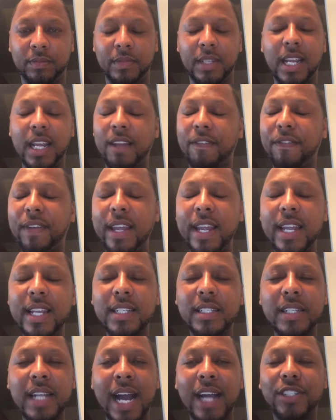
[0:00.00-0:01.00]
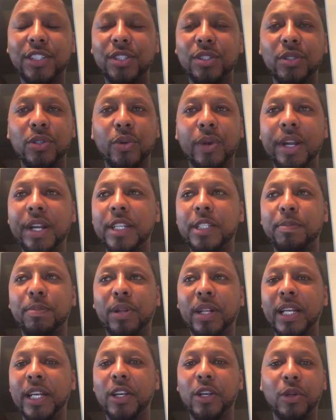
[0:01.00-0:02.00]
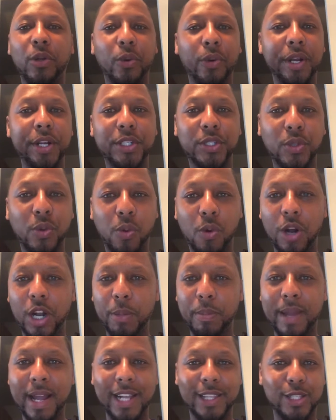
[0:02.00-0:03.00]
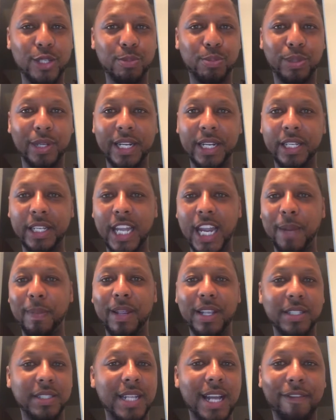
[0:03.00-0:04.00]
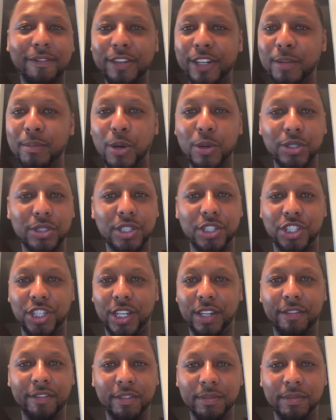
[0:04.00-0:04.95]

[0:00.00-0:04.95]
If he's not your greatest player or greatest quarterback to play the game, he's definitely the most achieved.